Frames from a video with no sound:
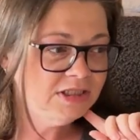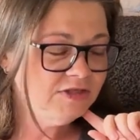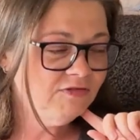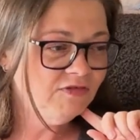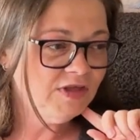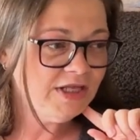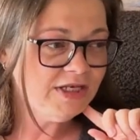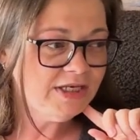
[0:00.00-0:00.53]

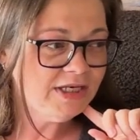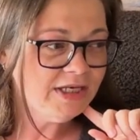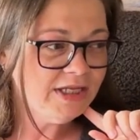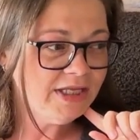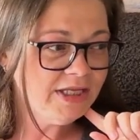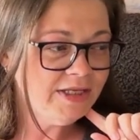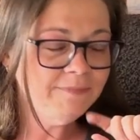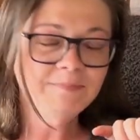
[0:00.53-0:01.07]

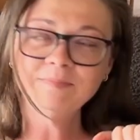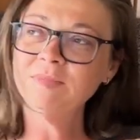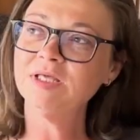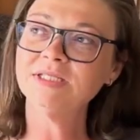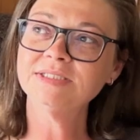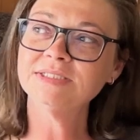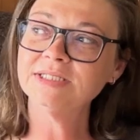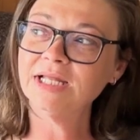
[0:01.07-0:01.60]
Vinny.
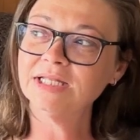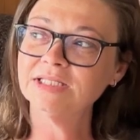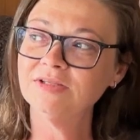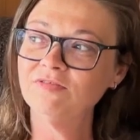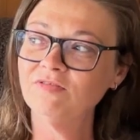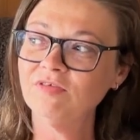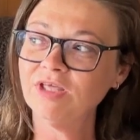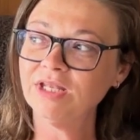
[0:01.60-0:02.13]
It's not
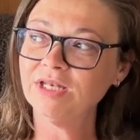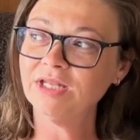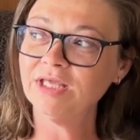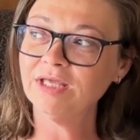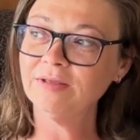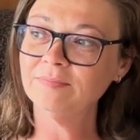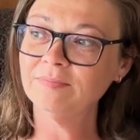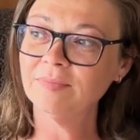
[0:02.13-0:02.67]

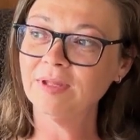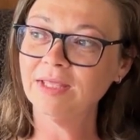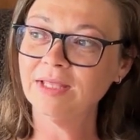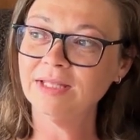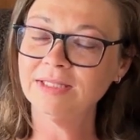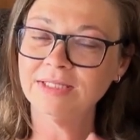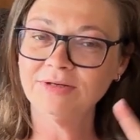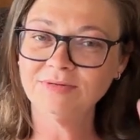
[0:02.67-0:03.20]
Vinny.
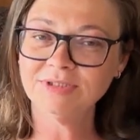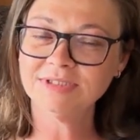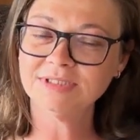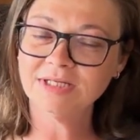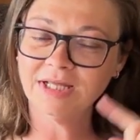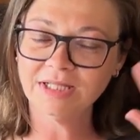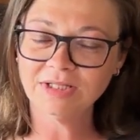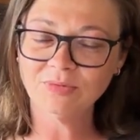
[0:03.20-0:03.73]
There is
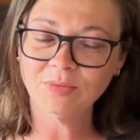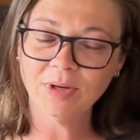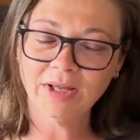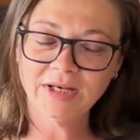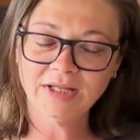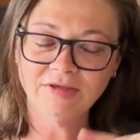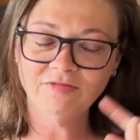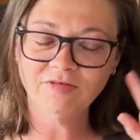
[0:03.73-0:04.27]
another one.
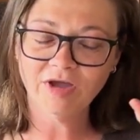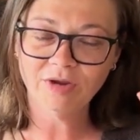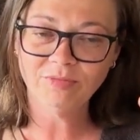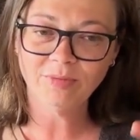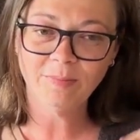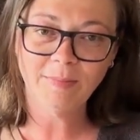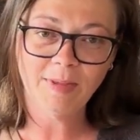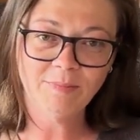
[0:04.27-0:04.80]
If I
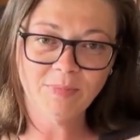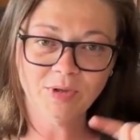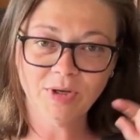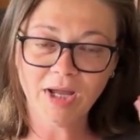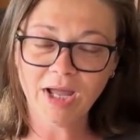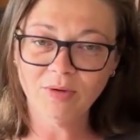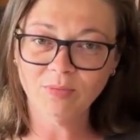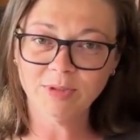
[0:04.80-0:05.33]
remember,
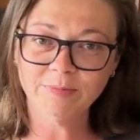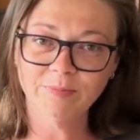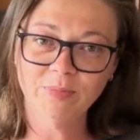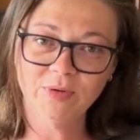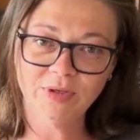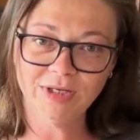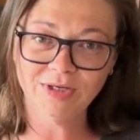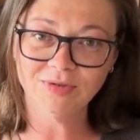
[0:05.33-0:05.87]
I will
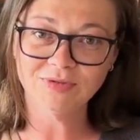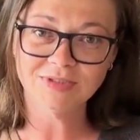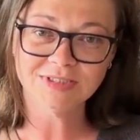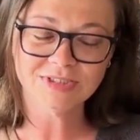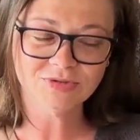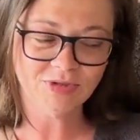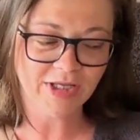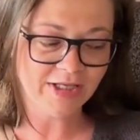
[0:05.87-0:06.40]
put it on the
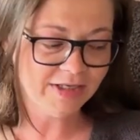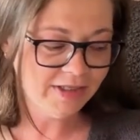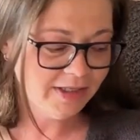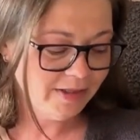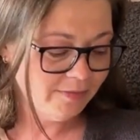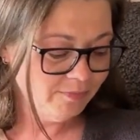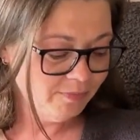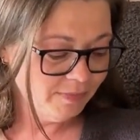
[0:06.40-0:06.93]
screen.
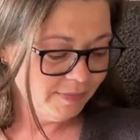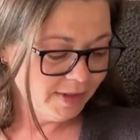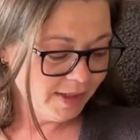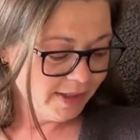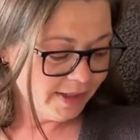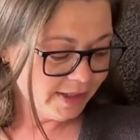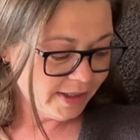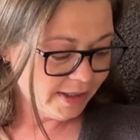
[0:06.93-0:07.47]

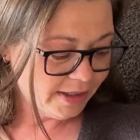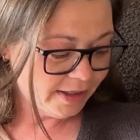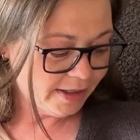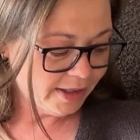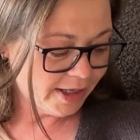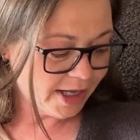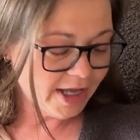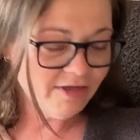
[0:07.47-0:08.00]

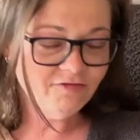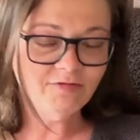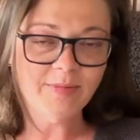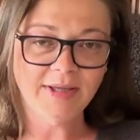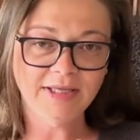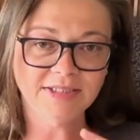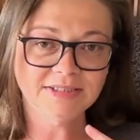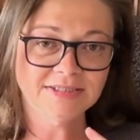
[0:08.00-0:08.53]
I've
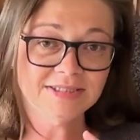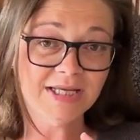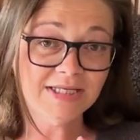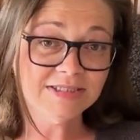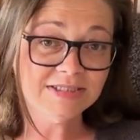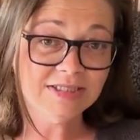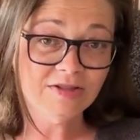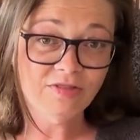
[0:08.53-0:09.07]
made
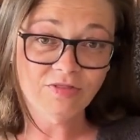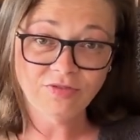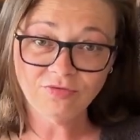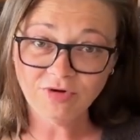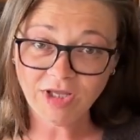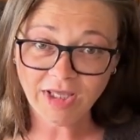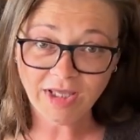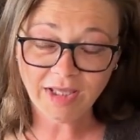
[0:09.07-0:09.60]
size
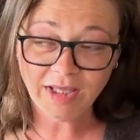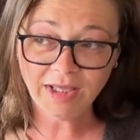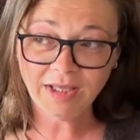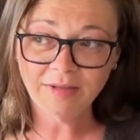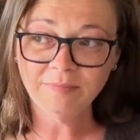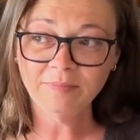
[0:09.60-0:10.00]
3.